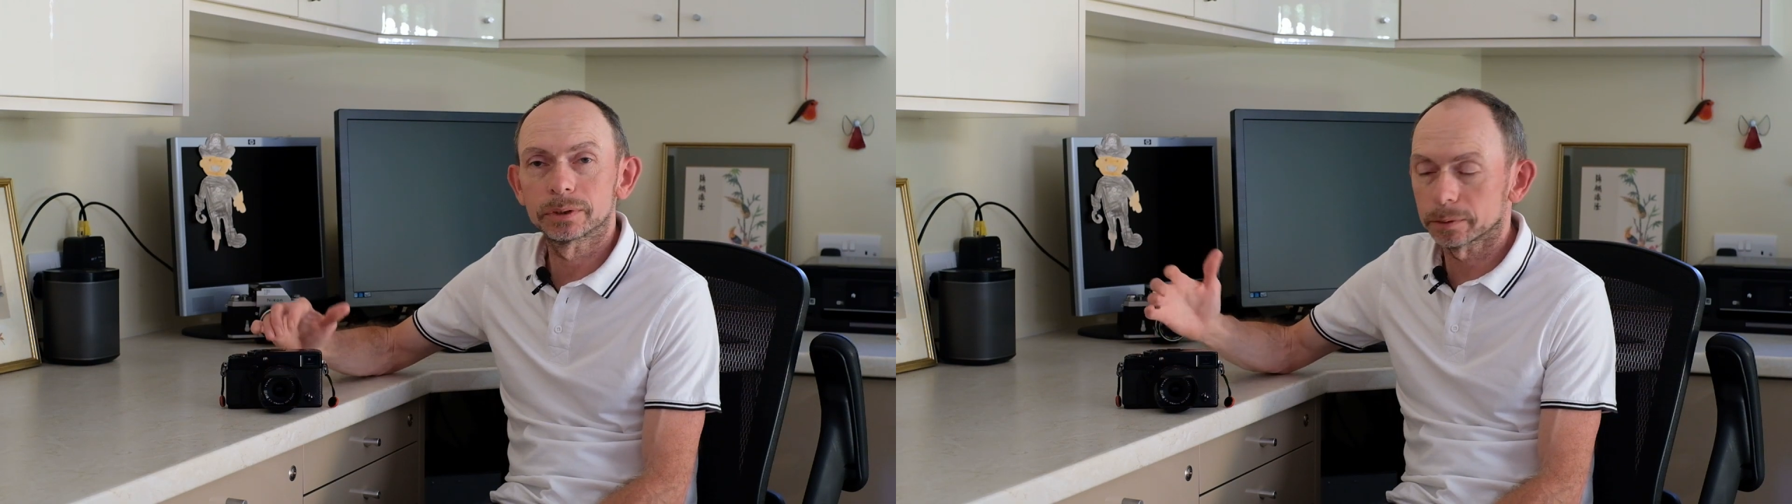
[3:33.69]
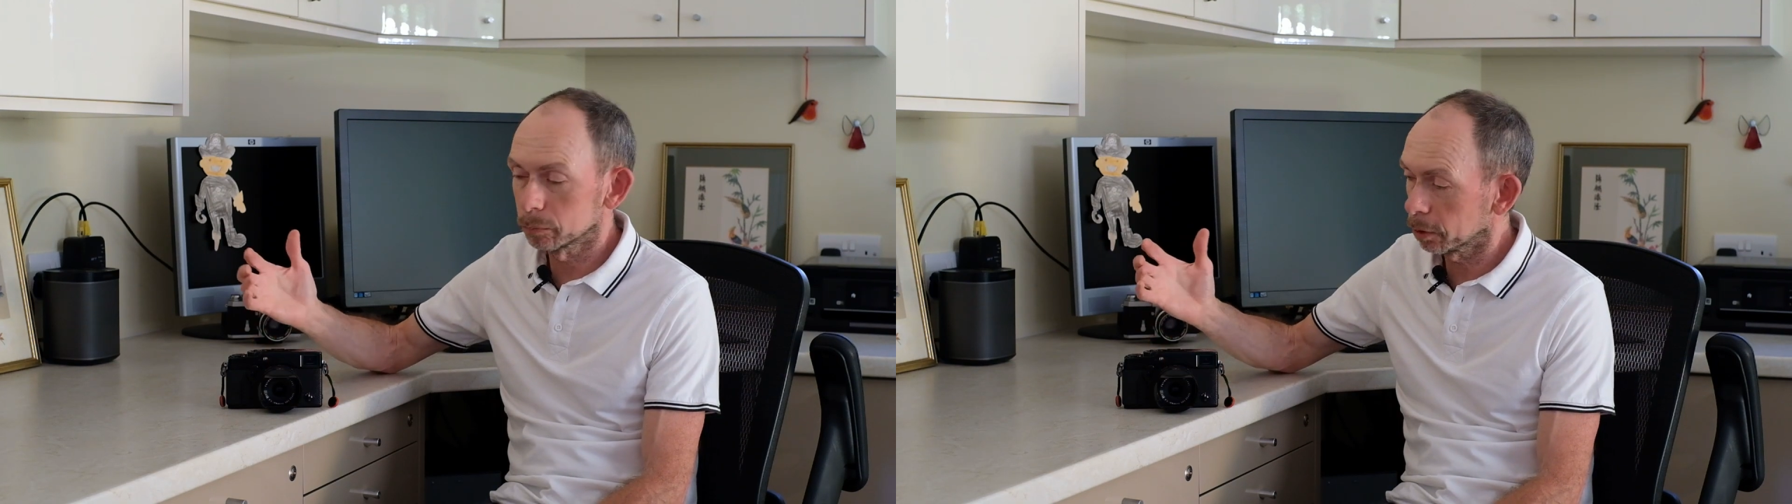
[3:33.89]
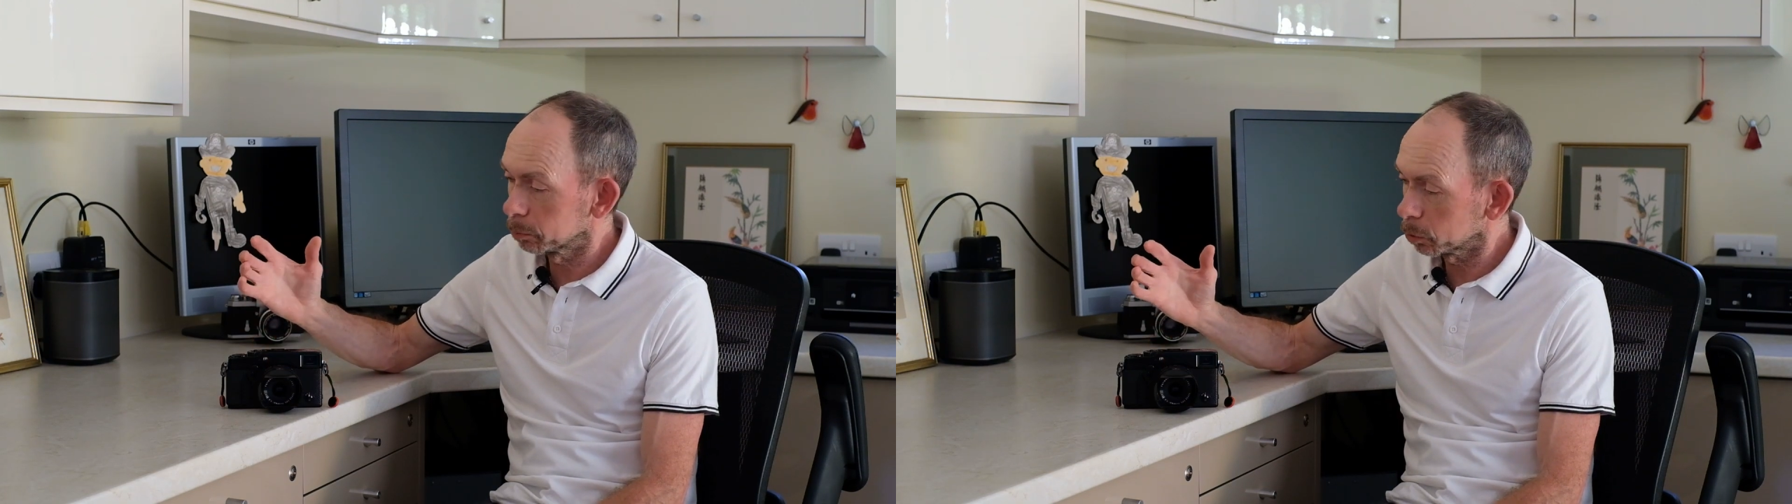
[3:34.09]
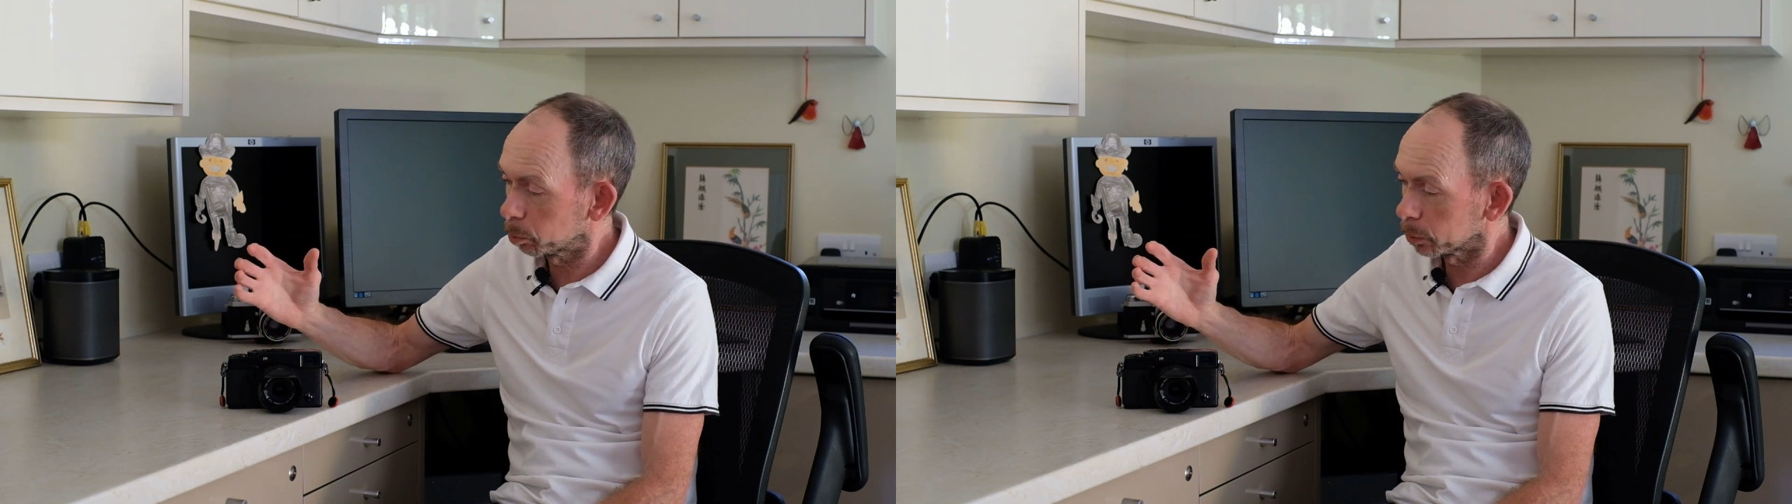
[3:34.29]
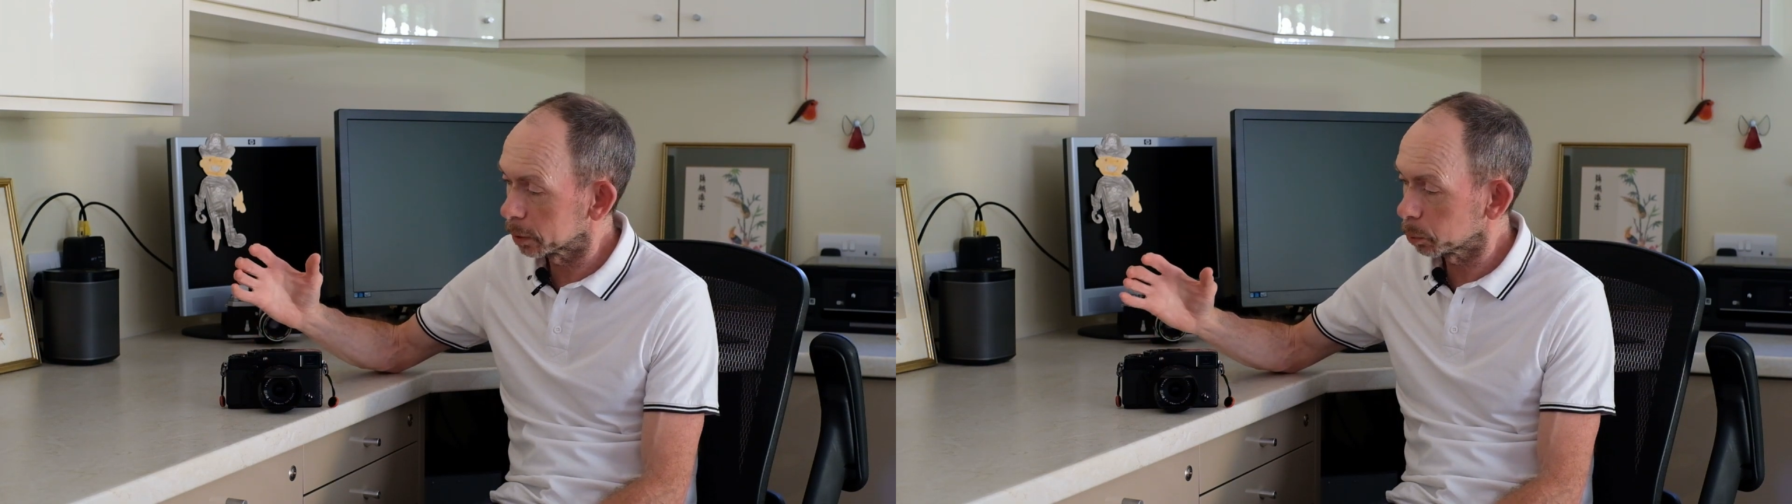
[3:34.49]
Sometimes I'll
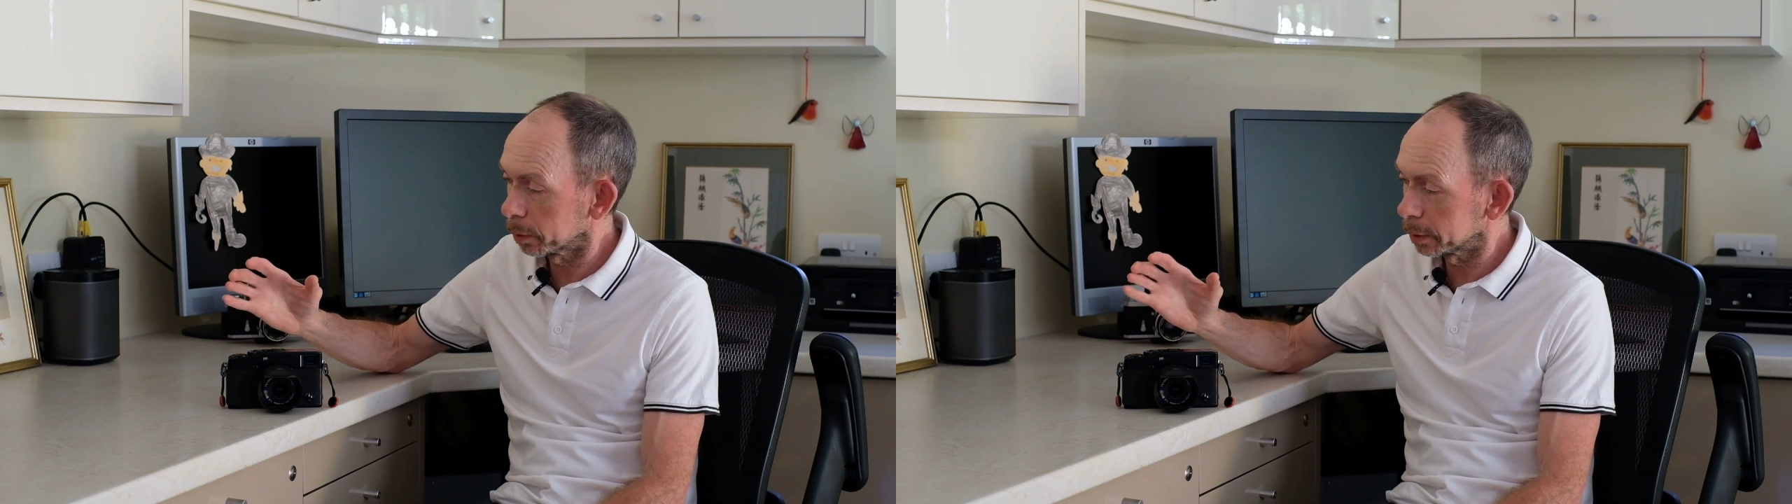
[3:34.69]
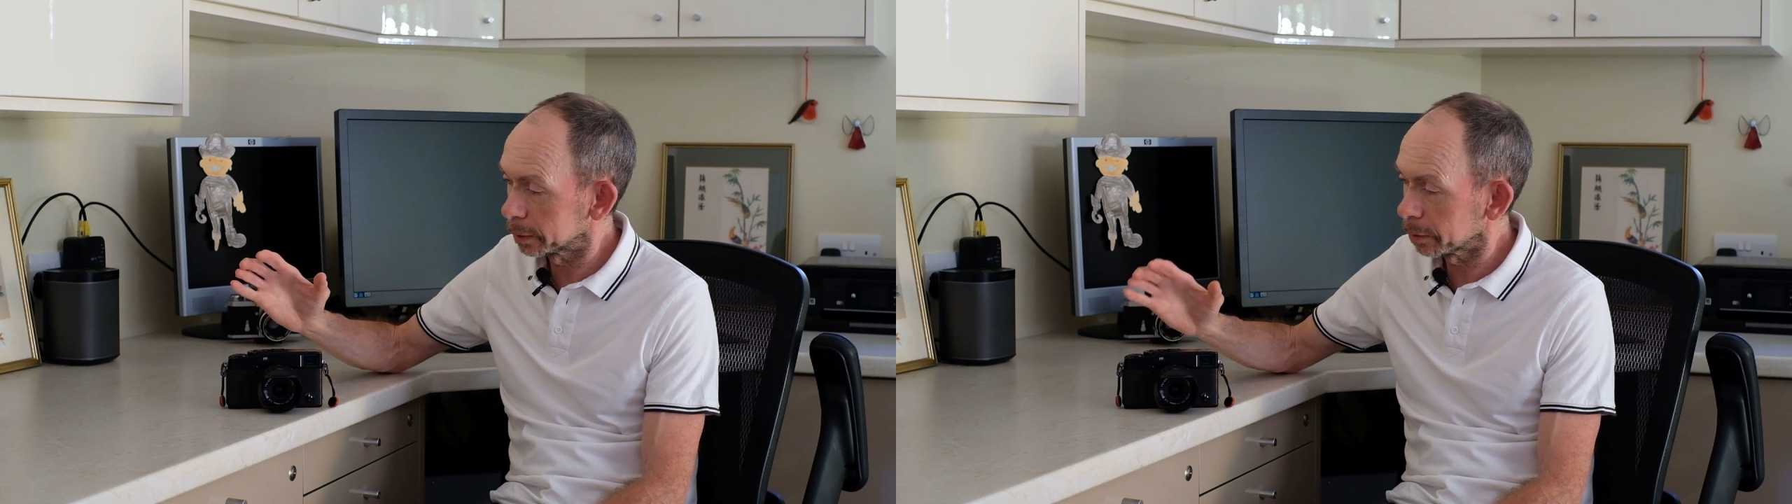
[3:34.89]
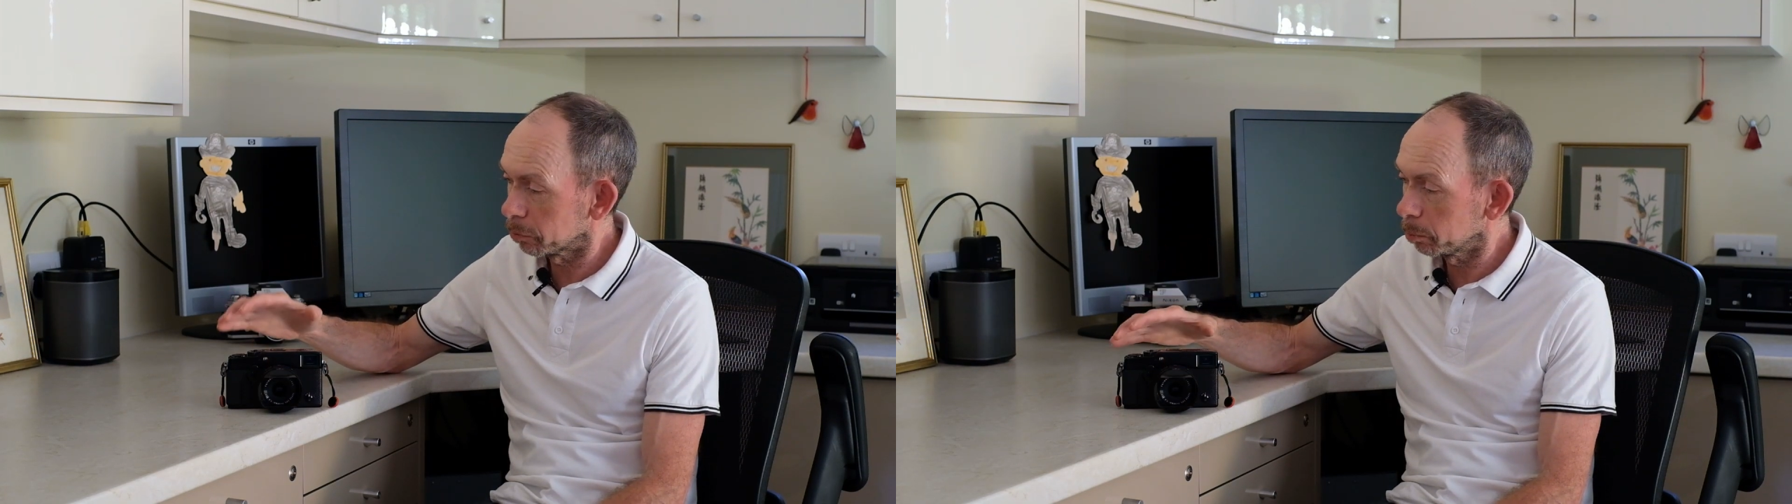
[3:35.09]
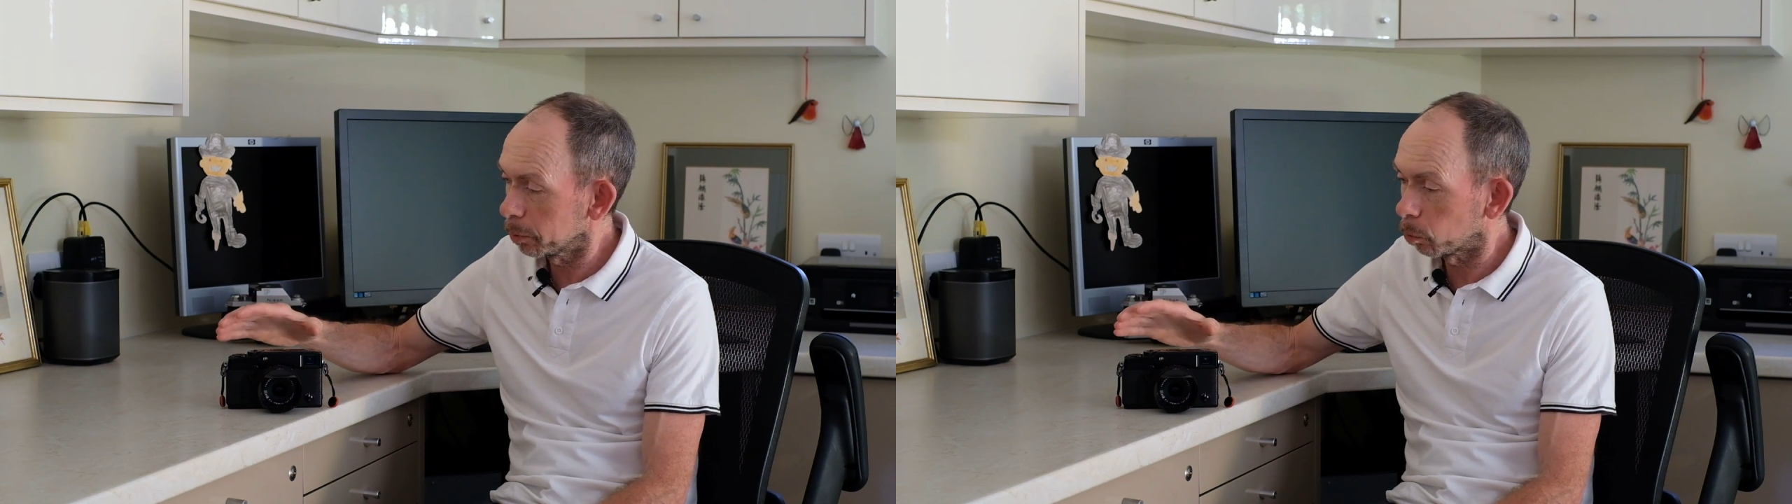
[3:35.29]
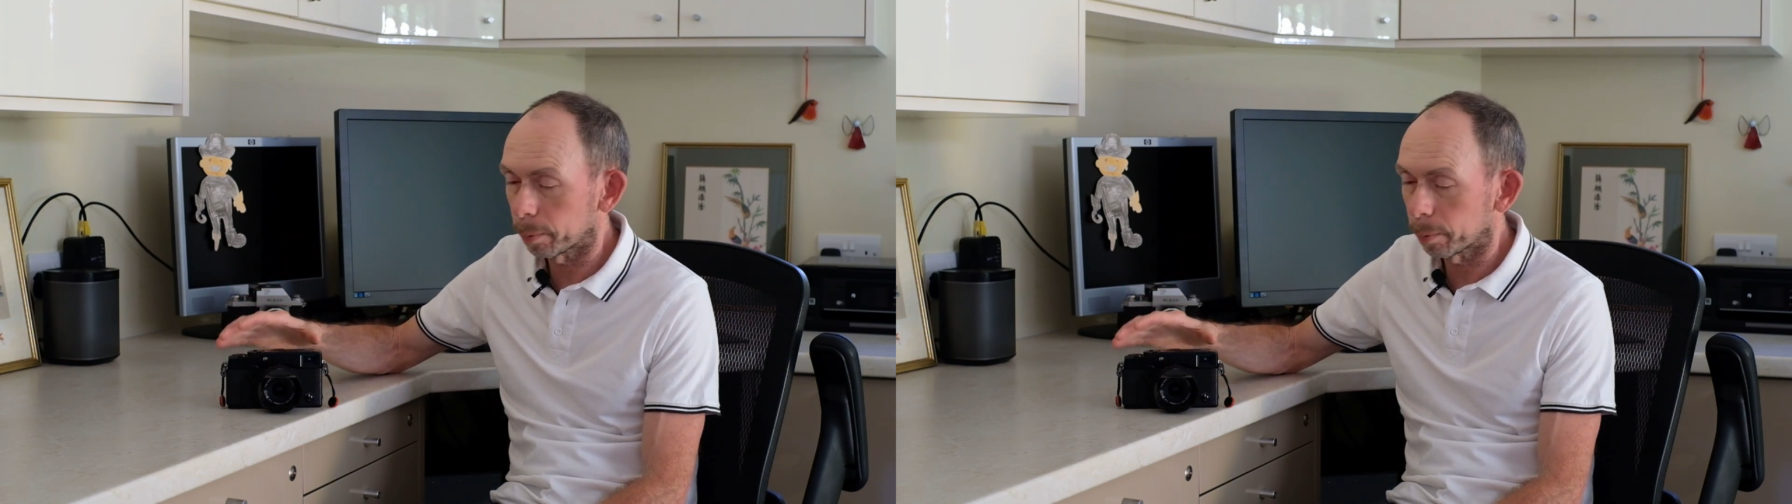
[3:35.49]
put the 27mm